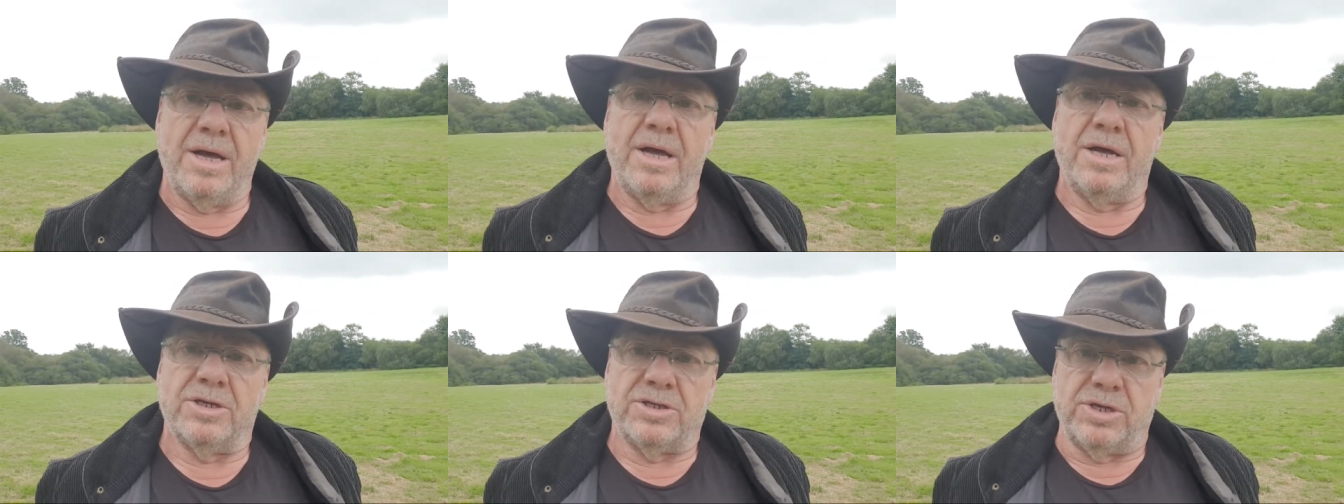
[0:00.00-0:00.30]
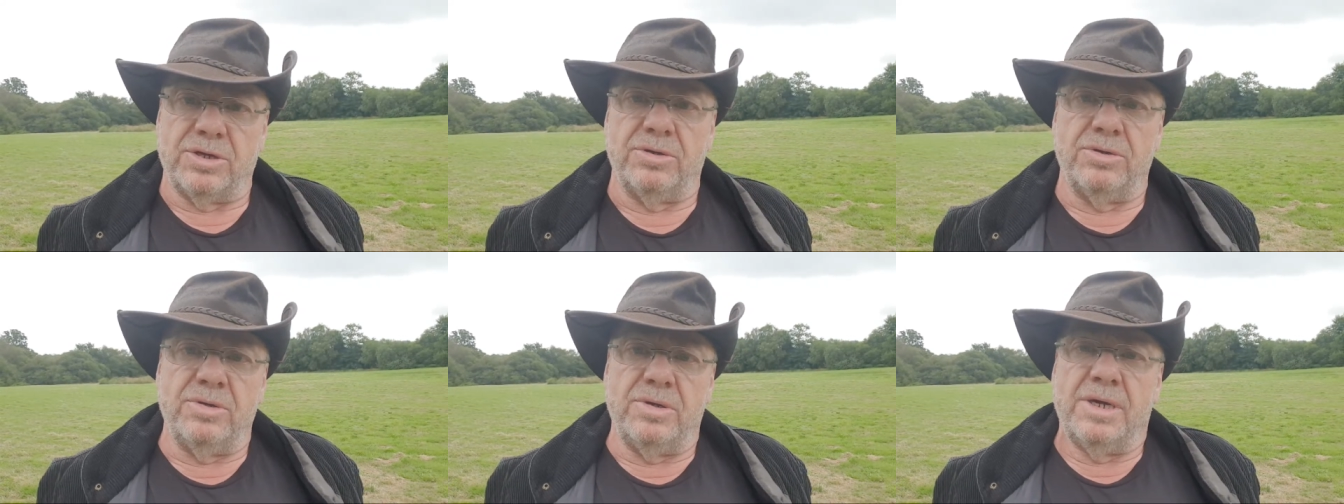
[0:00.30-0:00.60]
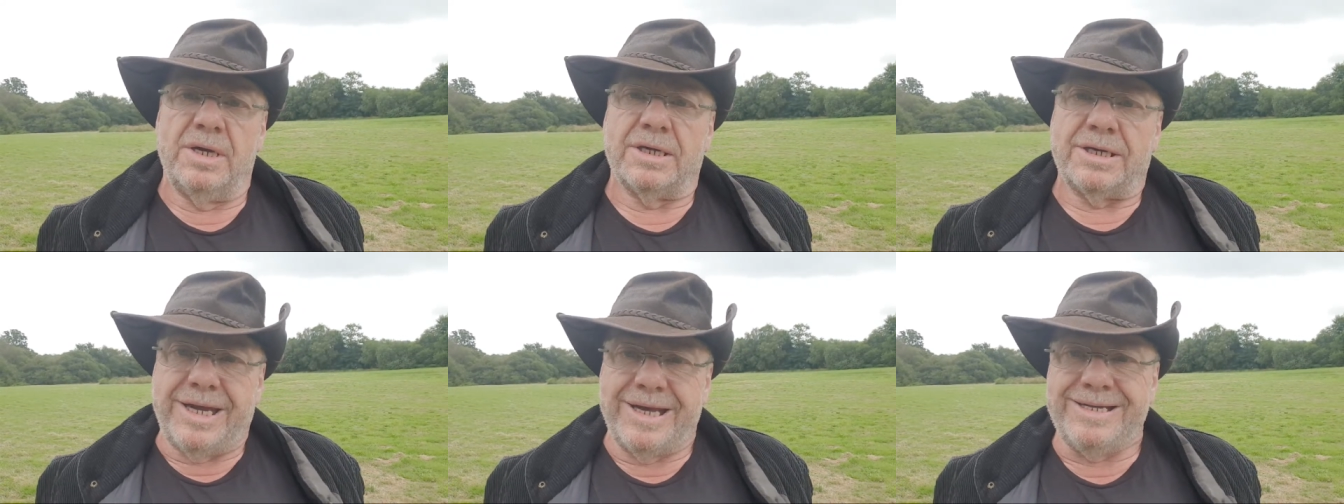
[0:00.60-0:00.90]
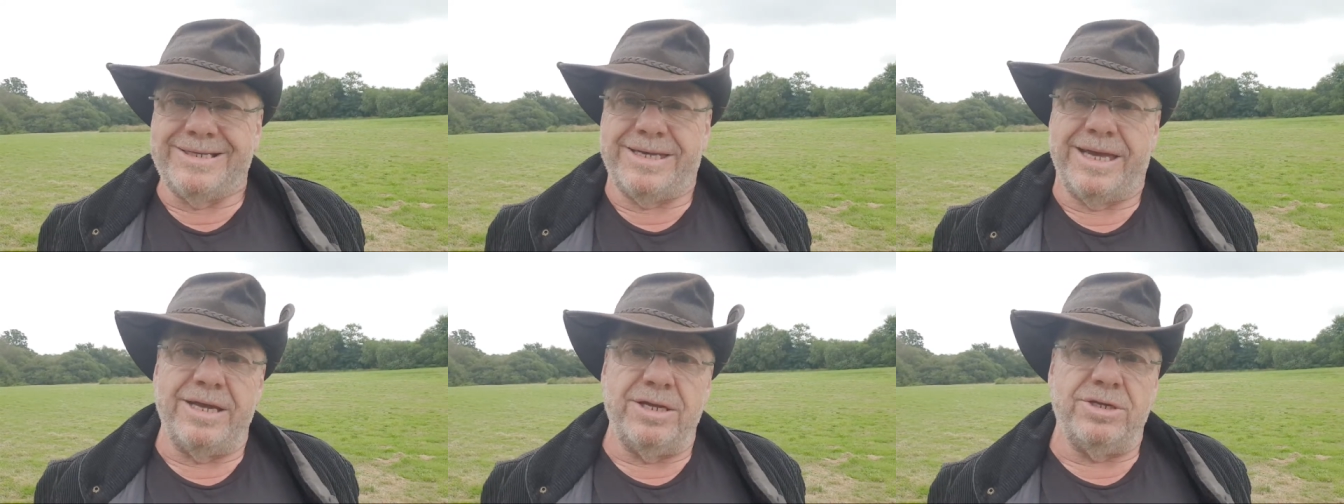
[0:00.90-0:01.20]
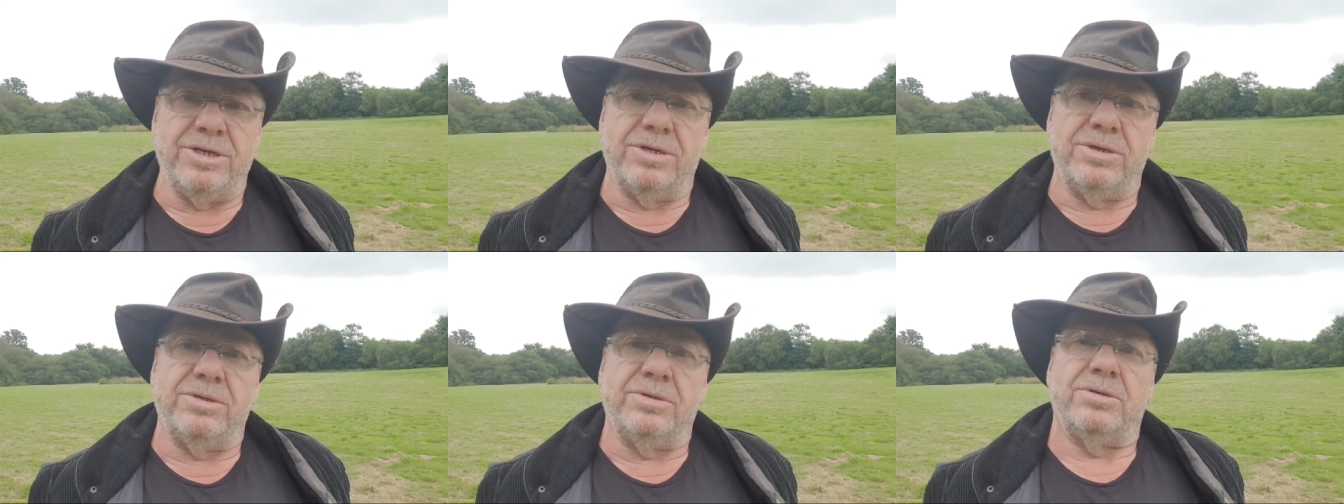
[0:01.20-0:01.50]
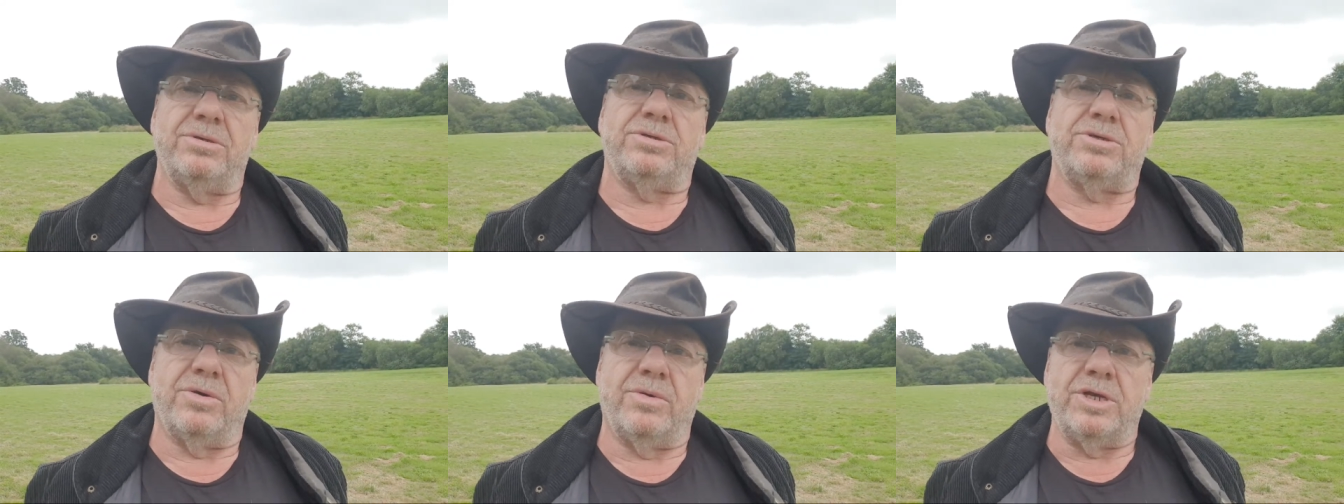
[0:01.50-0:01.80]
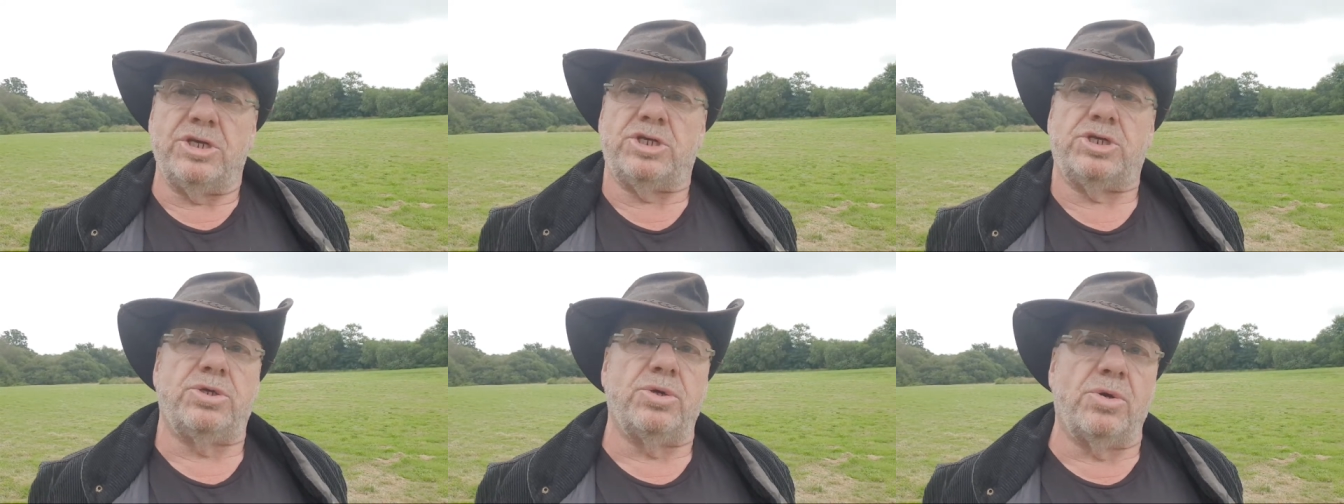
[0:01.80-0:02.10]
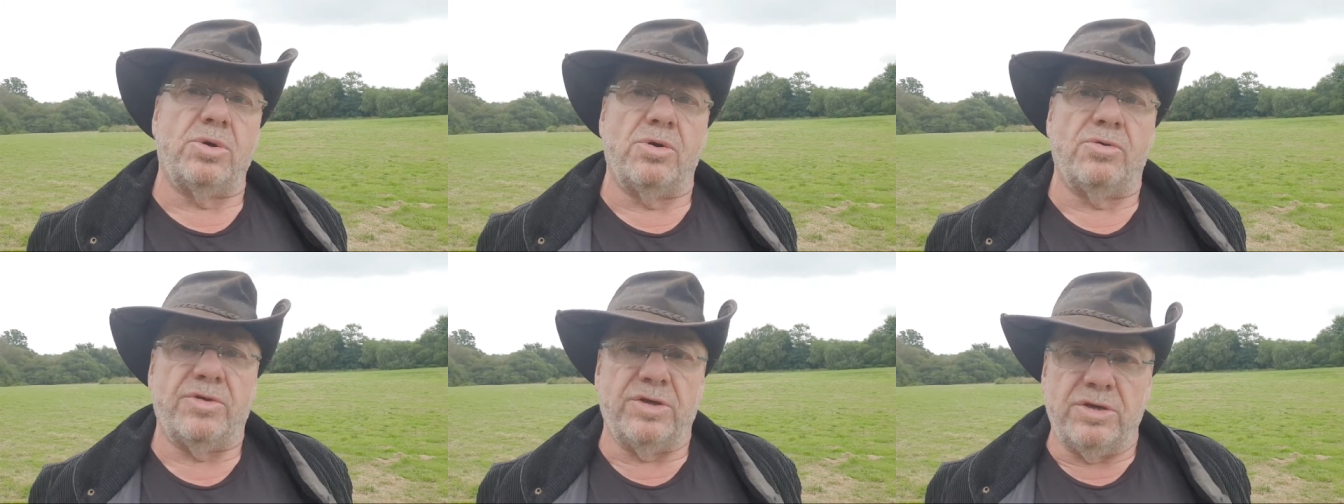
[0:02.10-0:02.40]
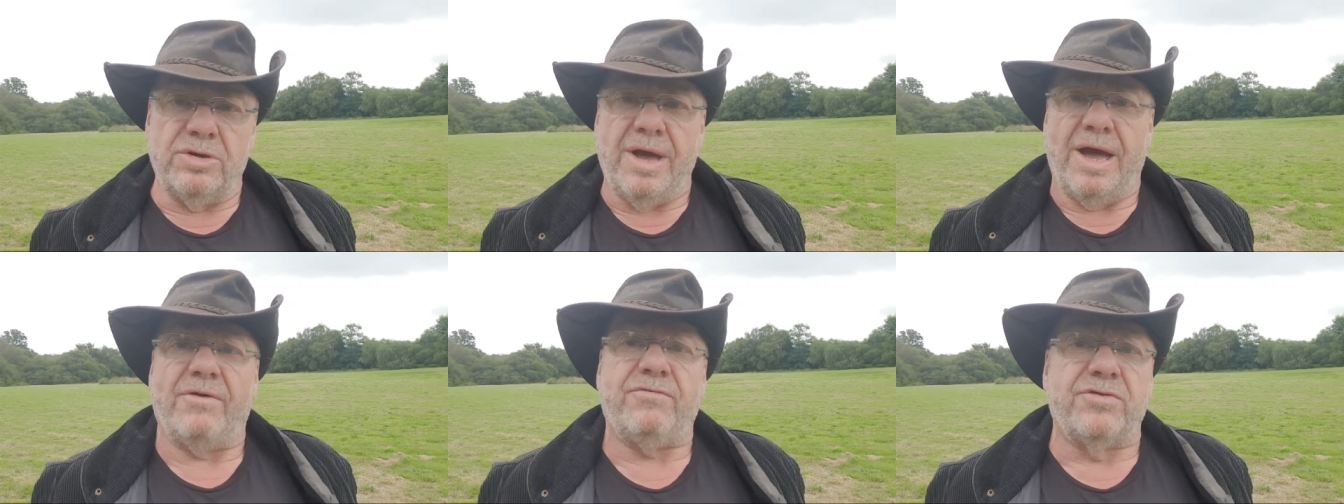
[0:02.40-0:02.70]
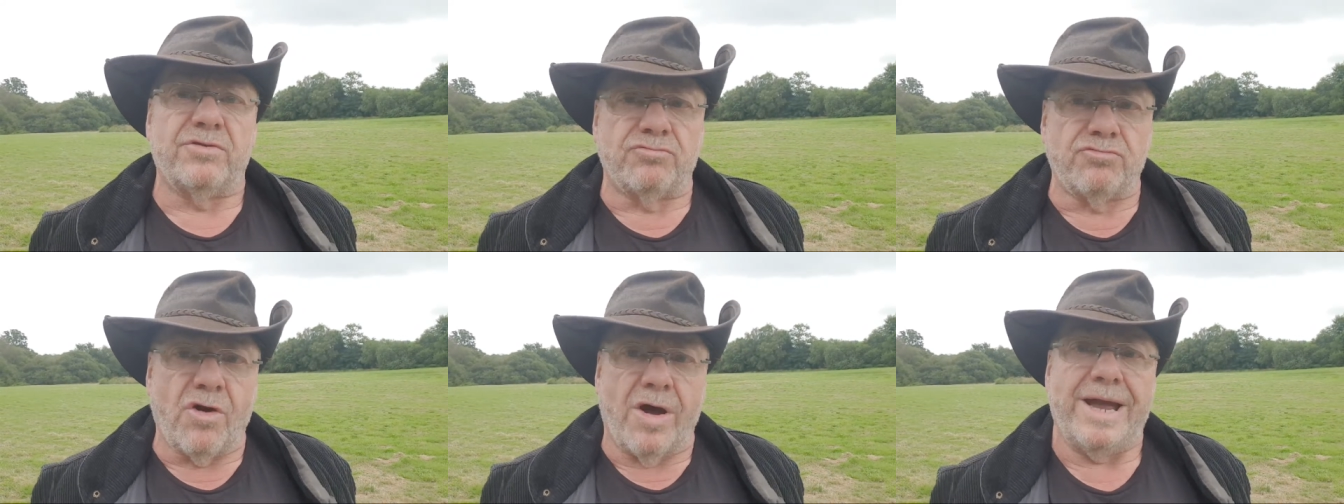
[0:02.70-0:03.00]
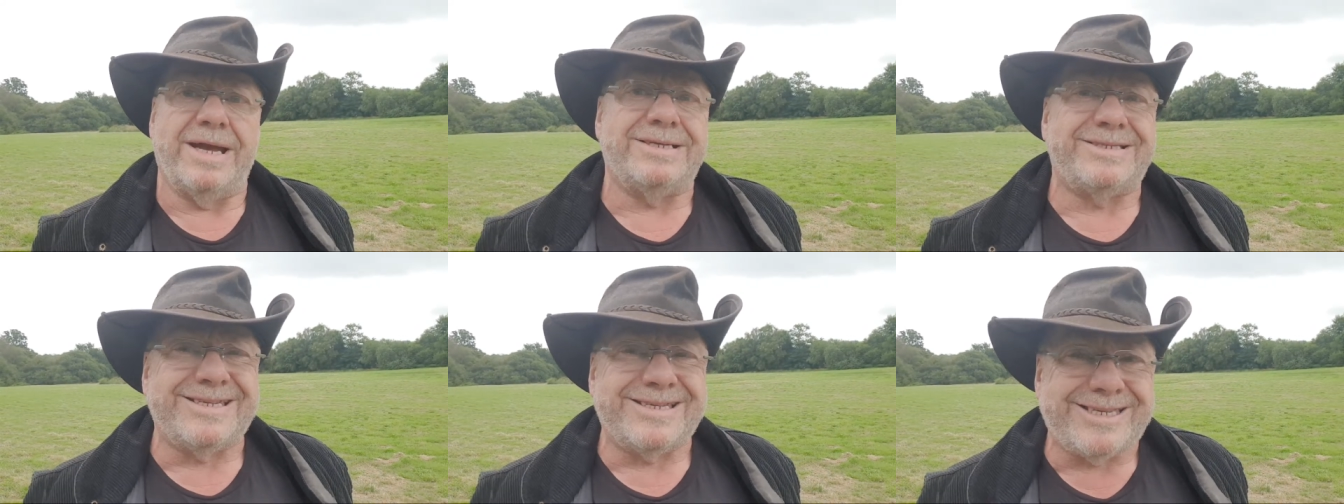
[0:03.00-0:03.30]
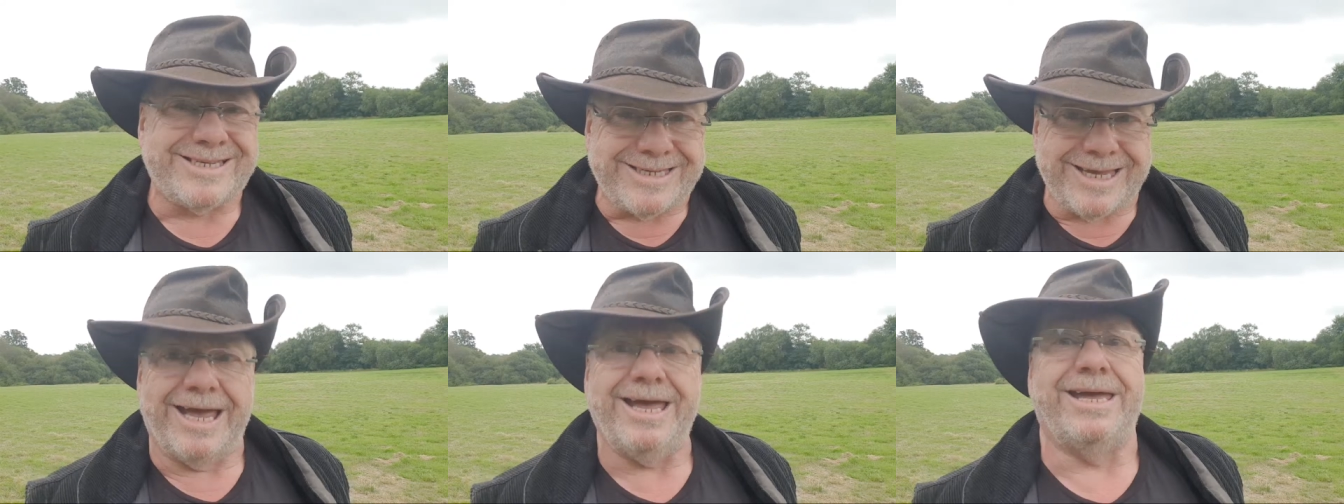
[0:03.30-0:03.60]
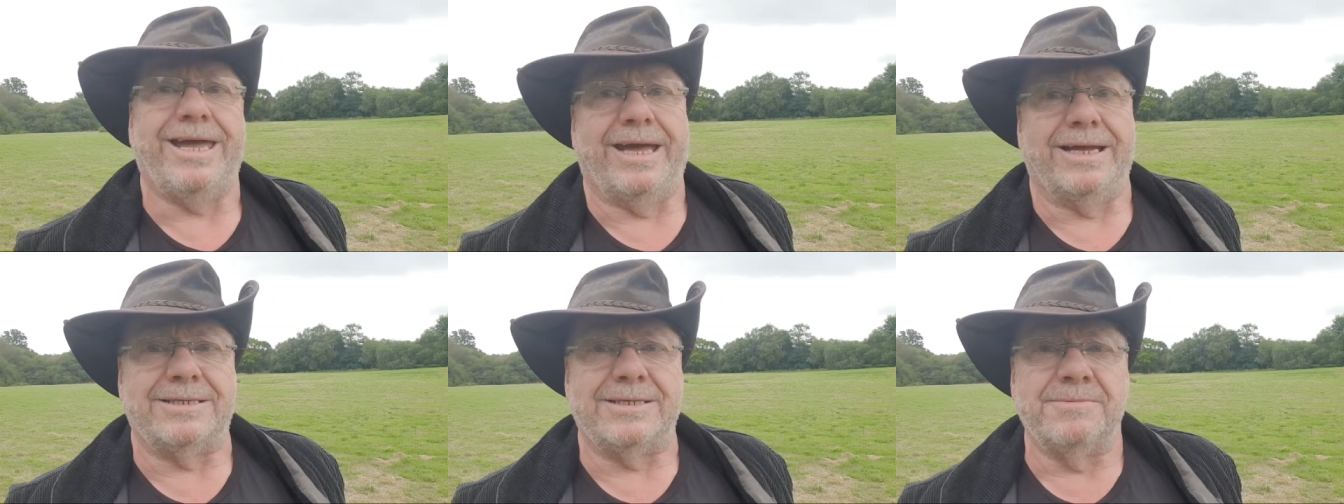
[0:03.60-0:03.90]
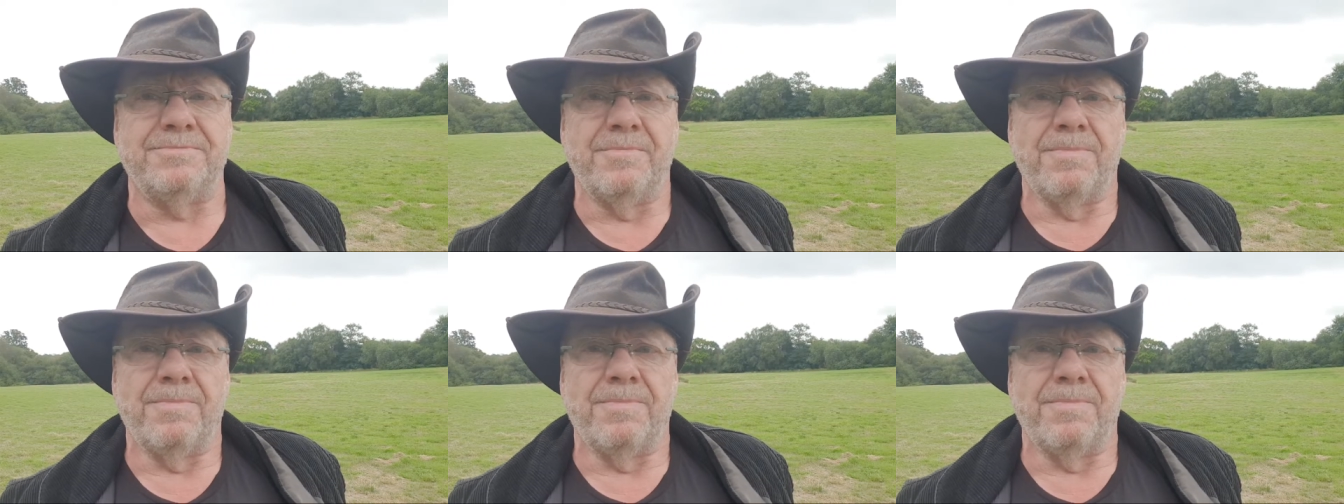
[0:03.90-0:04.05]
to continue to ensure that you have the right to say it.